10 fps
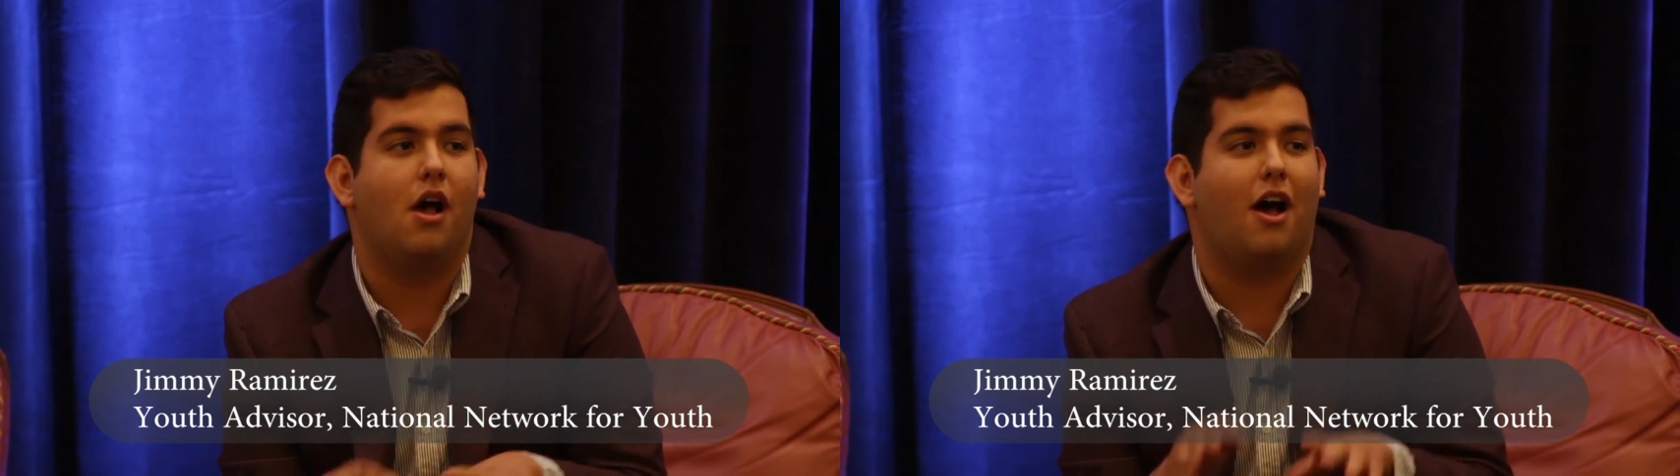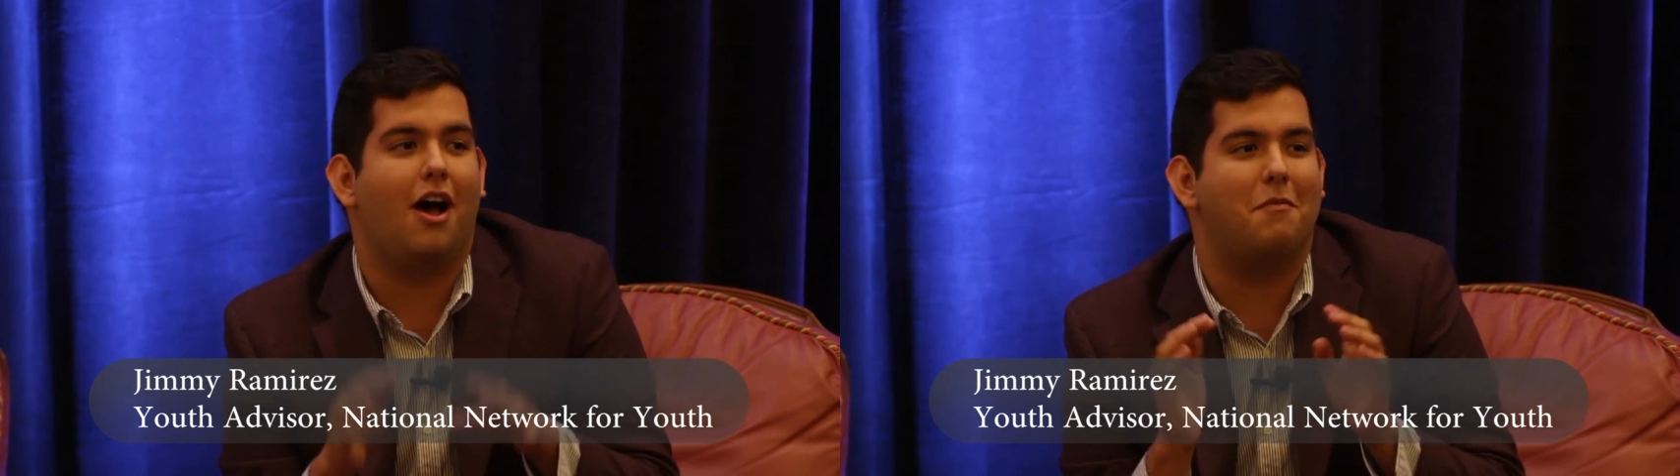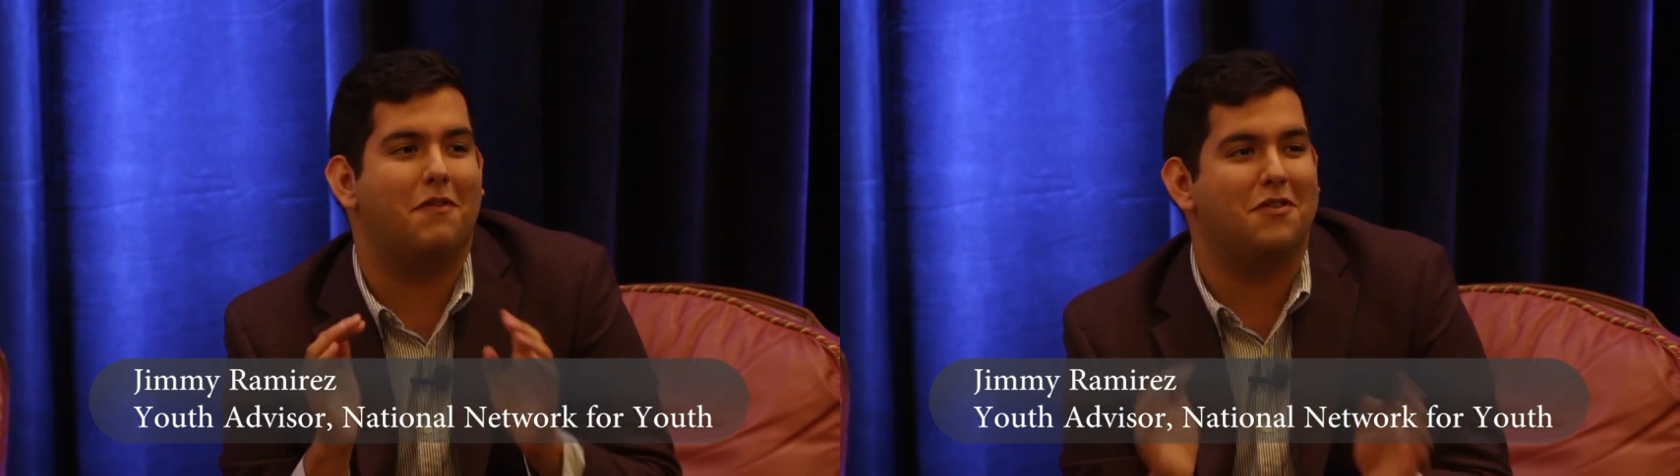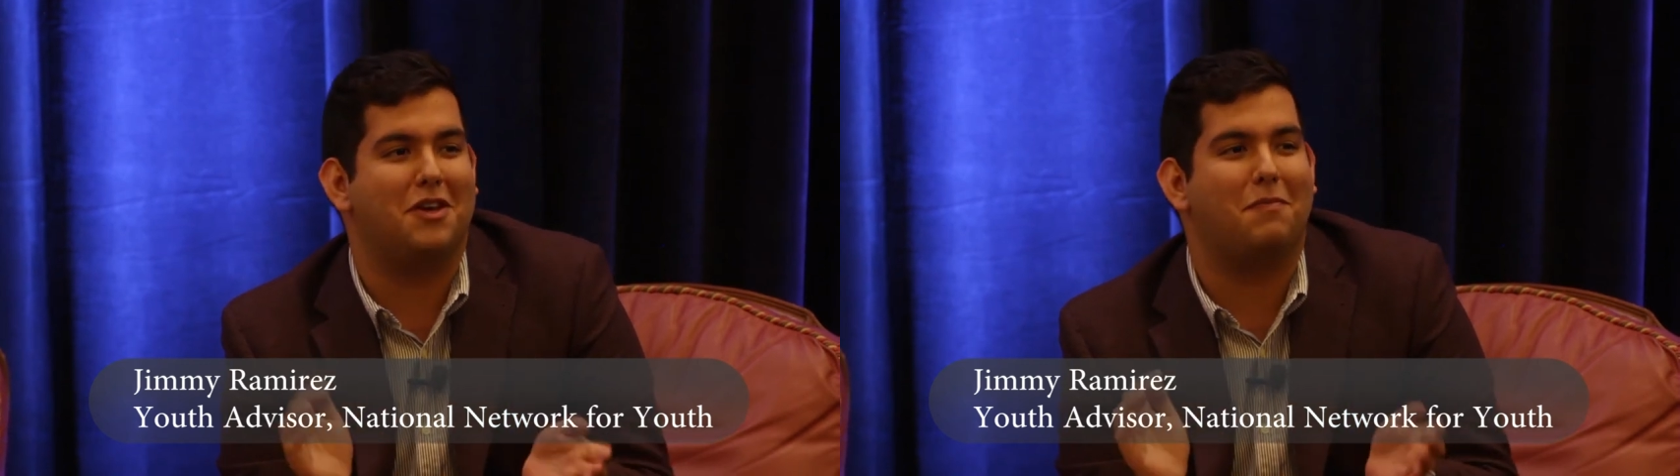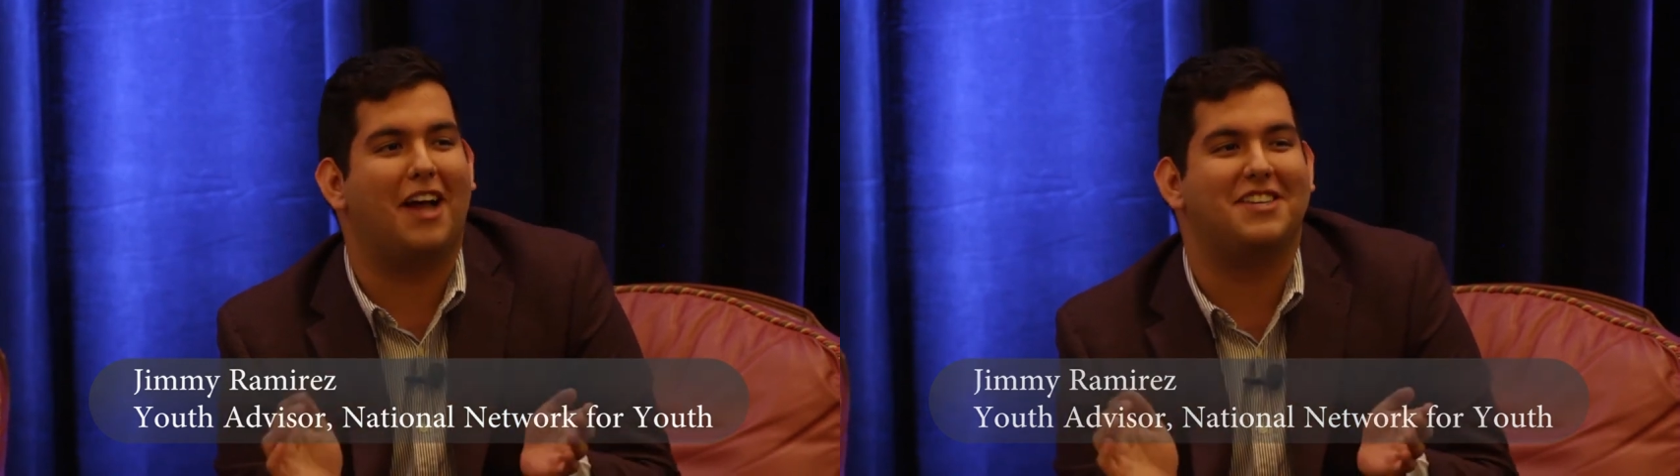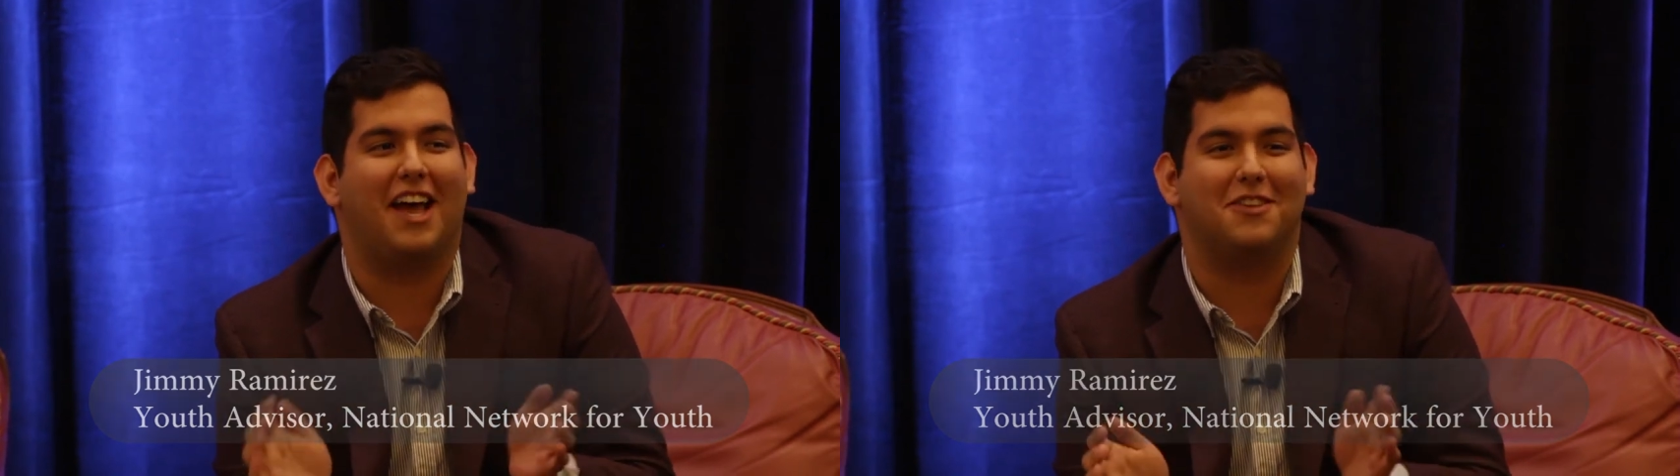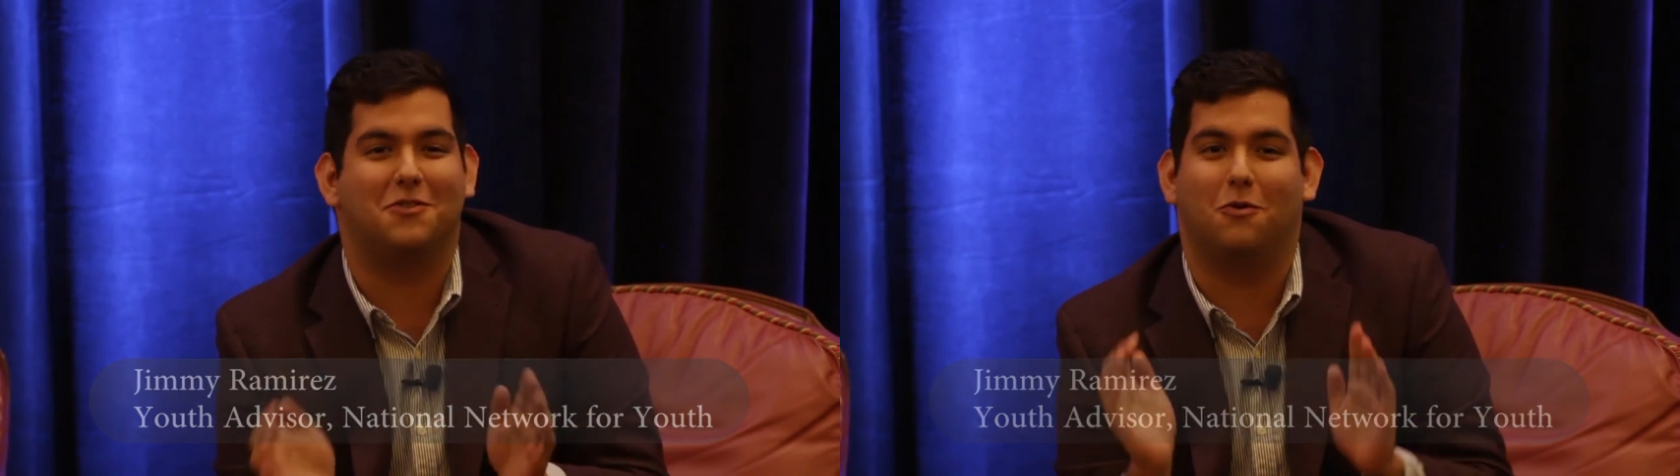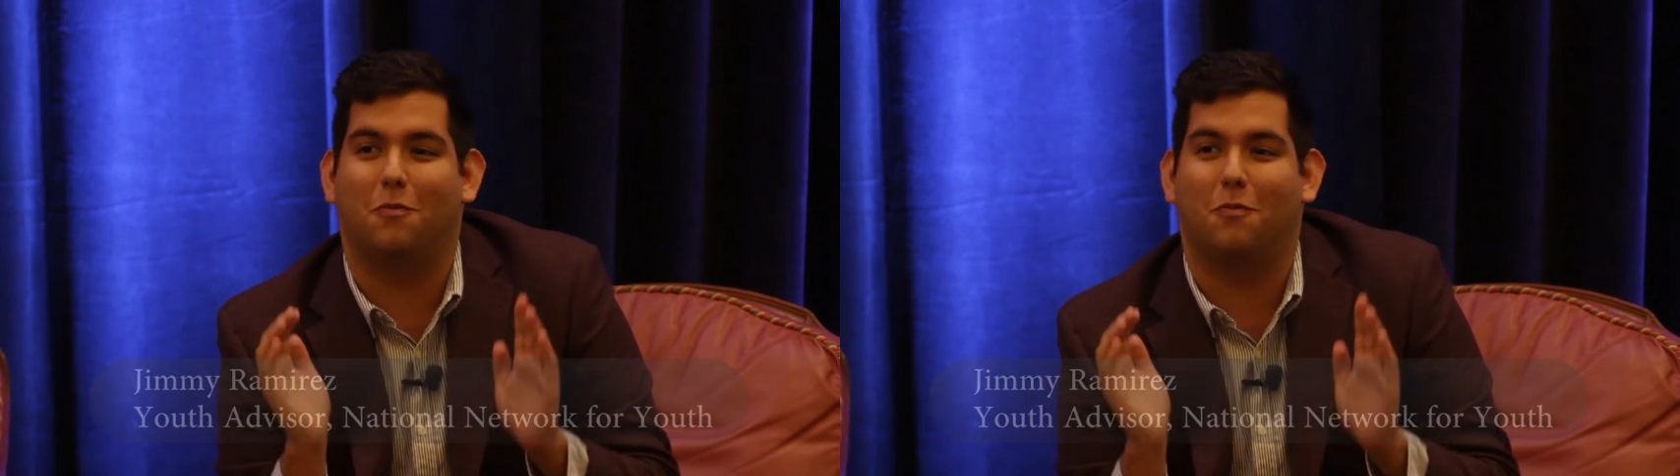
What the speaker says: if you think back to high school,